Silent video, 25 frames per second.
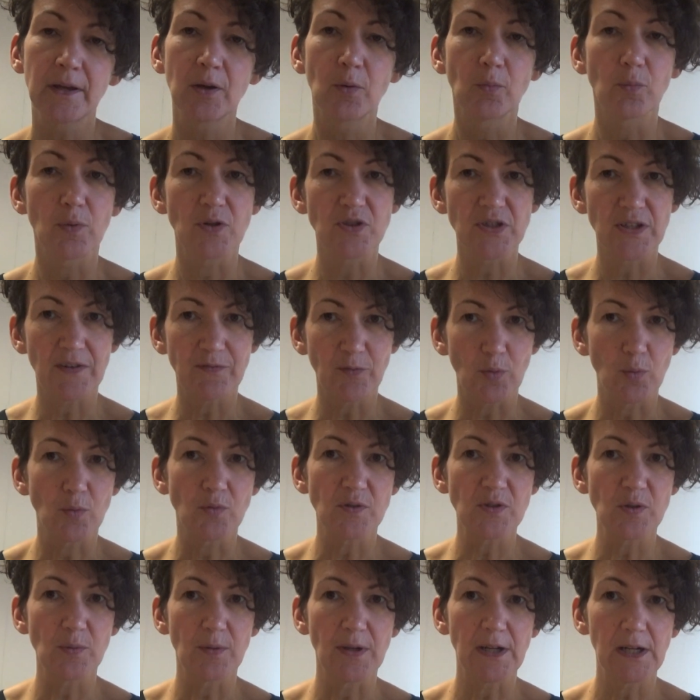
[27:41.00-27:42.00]
which I've
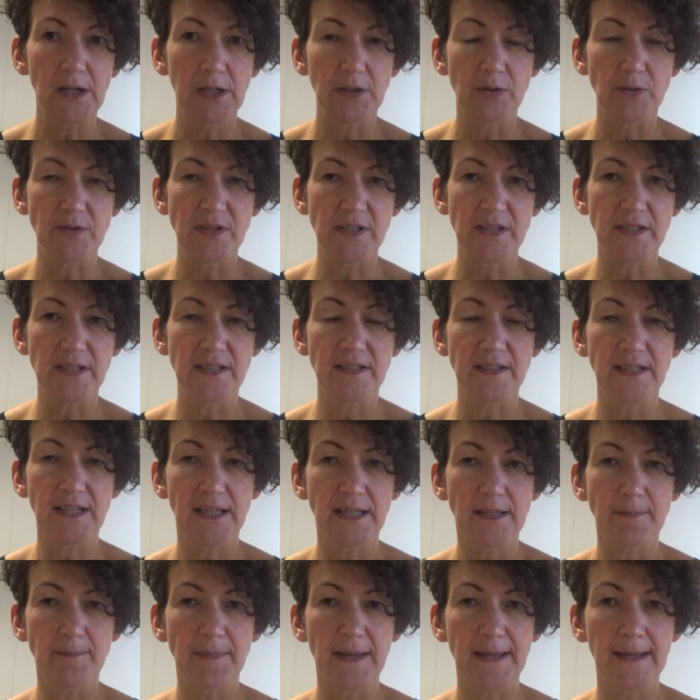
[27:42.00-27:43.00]
also included in the
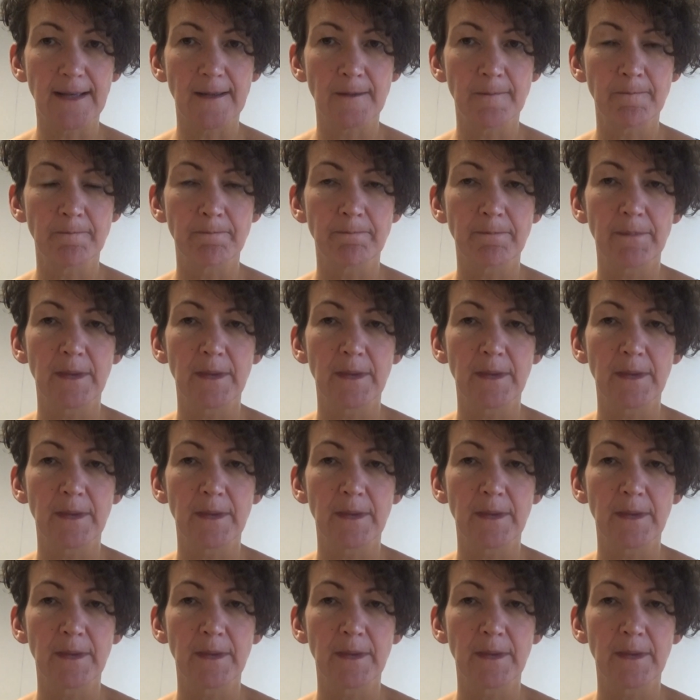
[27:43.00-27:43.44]
email.